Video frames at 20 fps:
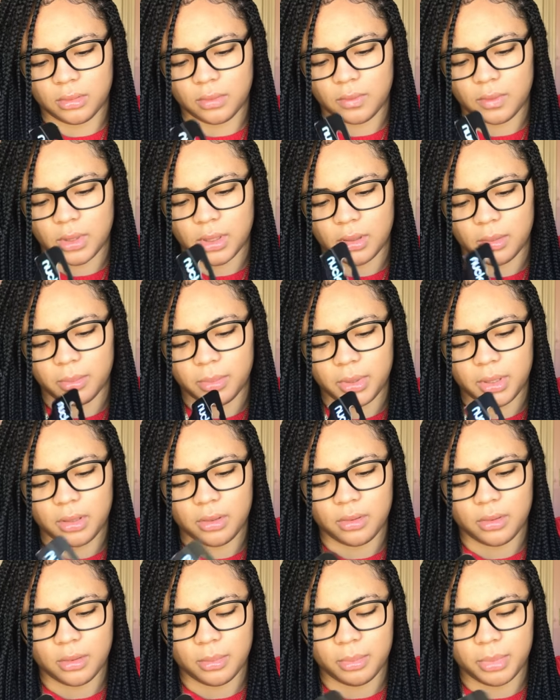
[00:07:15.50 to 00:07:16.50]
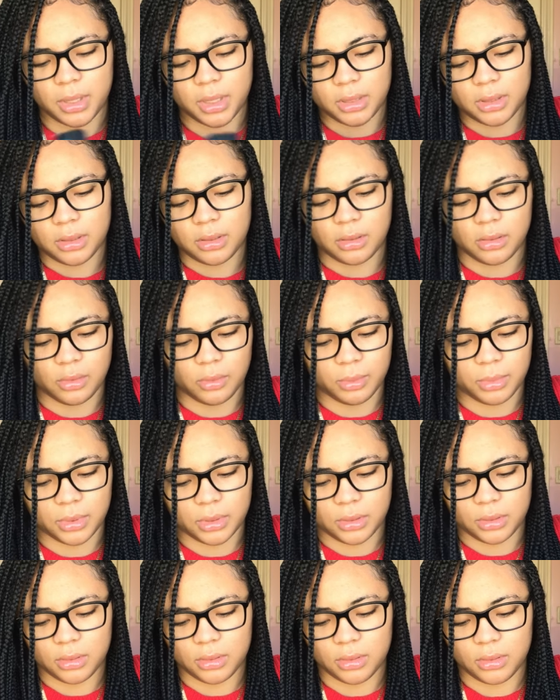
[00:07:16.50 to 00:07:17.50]
Wait, peel apart to open.
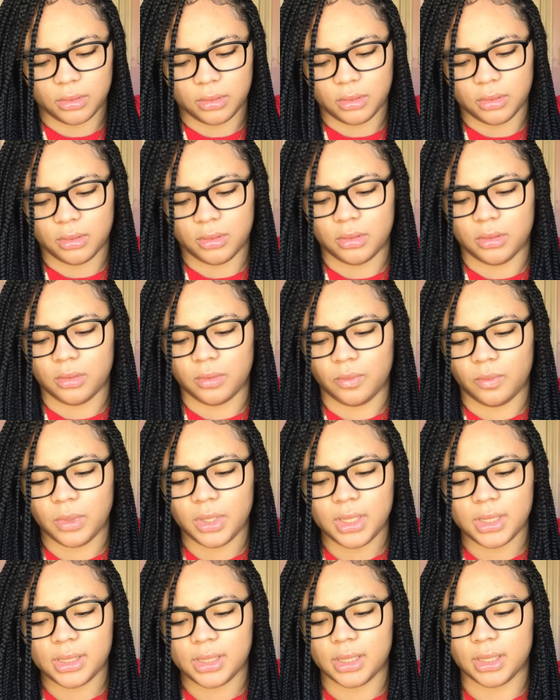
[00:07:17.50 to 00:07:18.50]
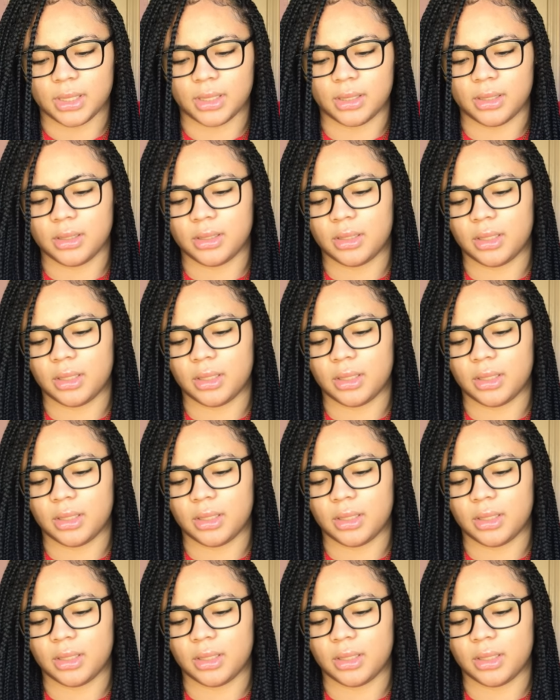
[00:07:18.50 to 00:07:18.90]
What is this?